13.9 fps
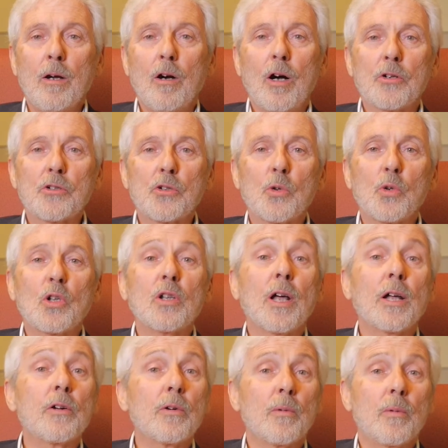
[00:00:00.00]
Also,
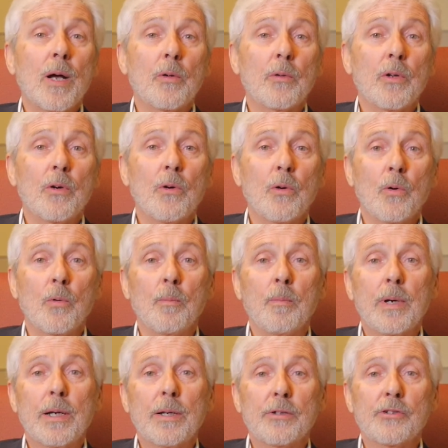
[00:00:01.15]
clutter around the
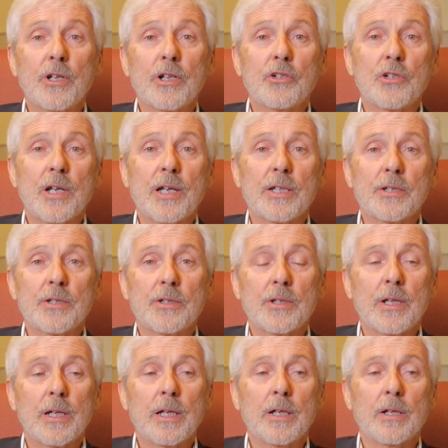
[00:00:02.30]
home, such as
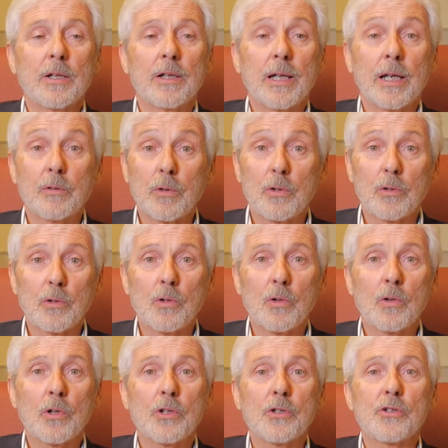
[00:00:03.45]
electrical
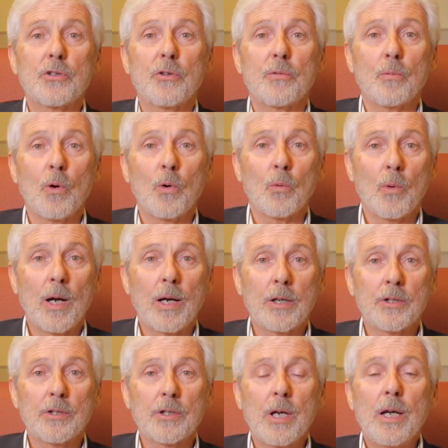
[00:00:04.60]
cords, throw
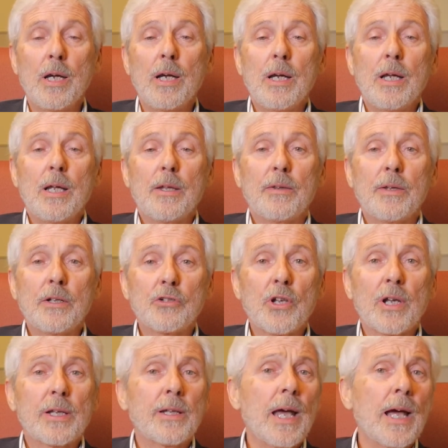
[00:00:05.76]
rugs, things
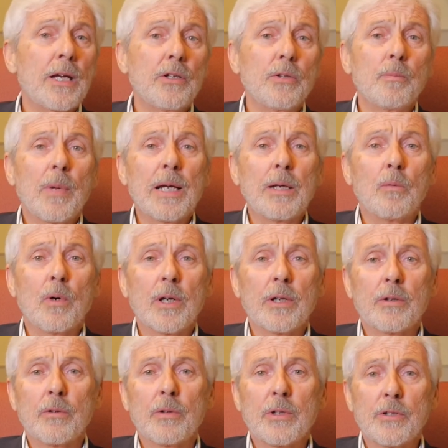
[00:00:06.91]
like that you might want
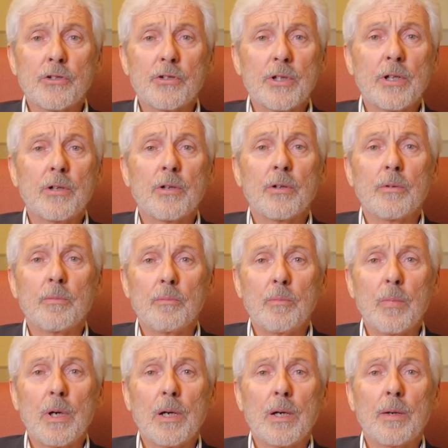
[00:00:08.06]
to consider
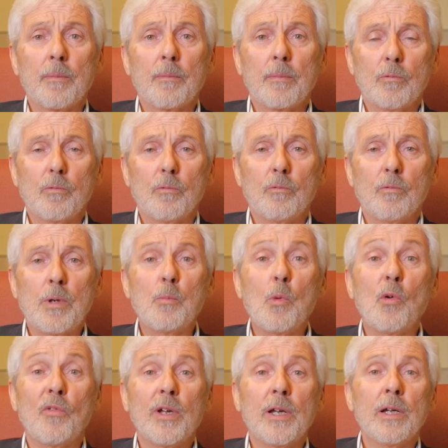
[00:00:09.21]

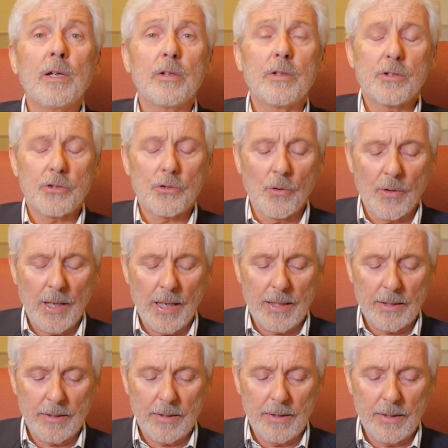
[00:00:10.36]
removing so that
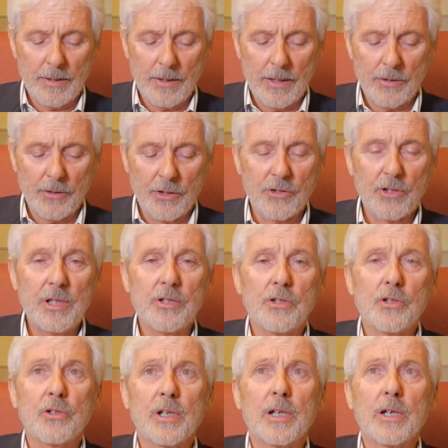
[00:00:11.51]
it's just
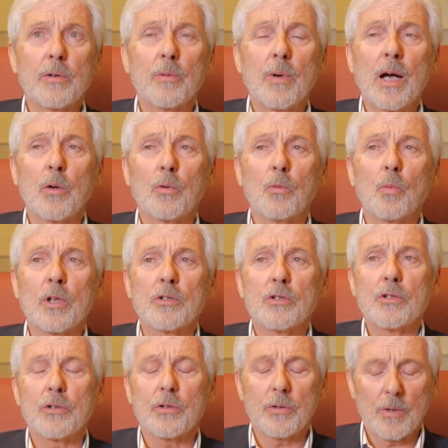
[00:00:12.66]
easier to get around
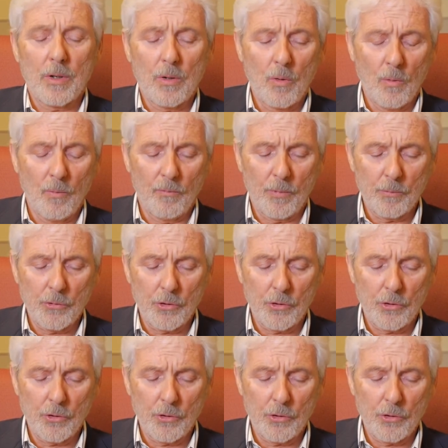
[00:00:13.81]
once you're home from